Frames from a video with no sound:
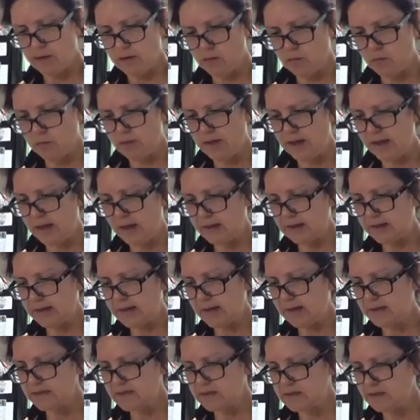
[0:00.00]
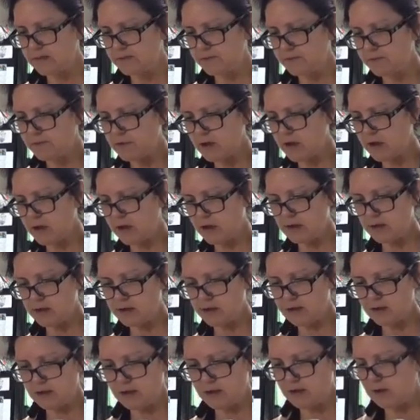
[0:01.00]
we had lots of
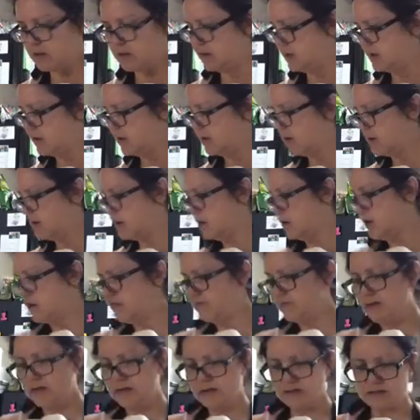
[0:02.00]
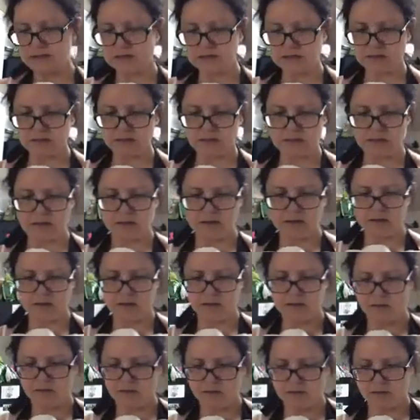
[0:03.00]
events,
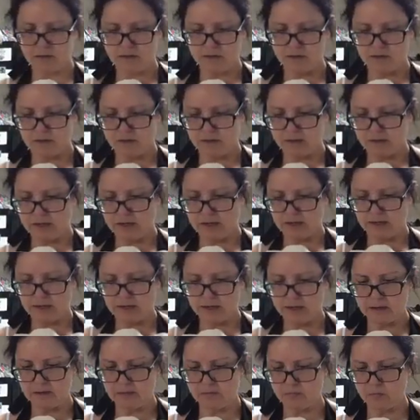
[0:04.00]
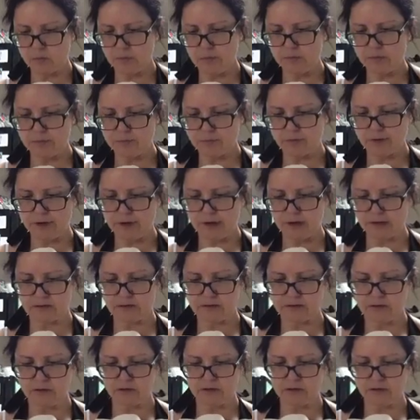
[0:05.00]
and we would bring
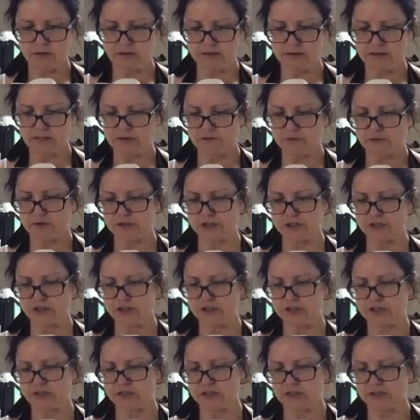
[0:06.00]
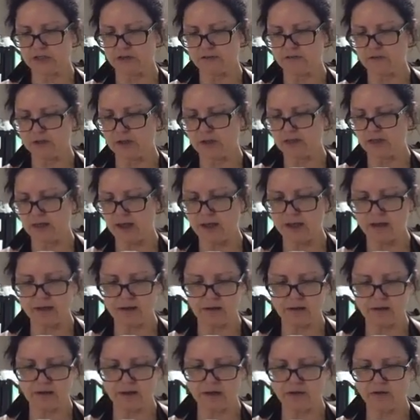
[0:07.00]
little different dishes and stuff like that, and
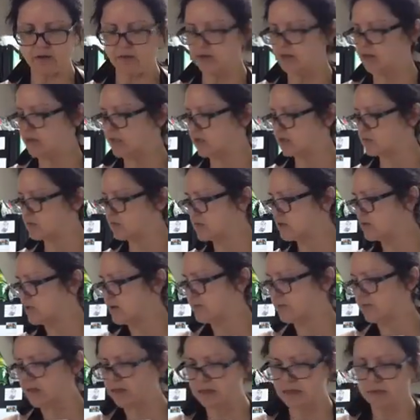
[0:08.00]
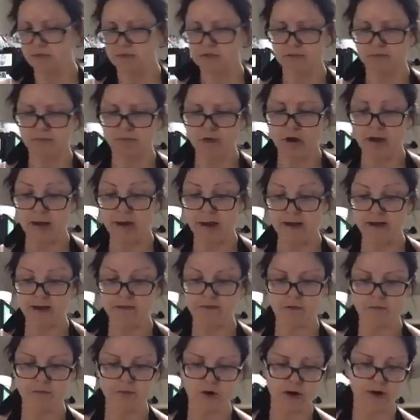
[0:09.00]
I know that this was something that was brought. I
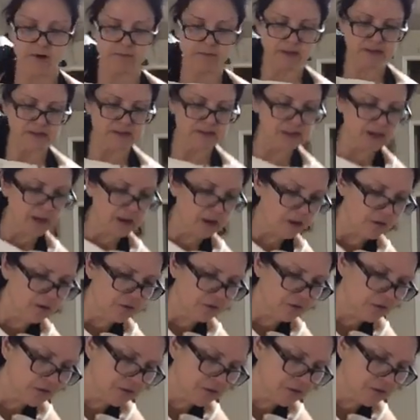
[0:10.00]
never brought it myself.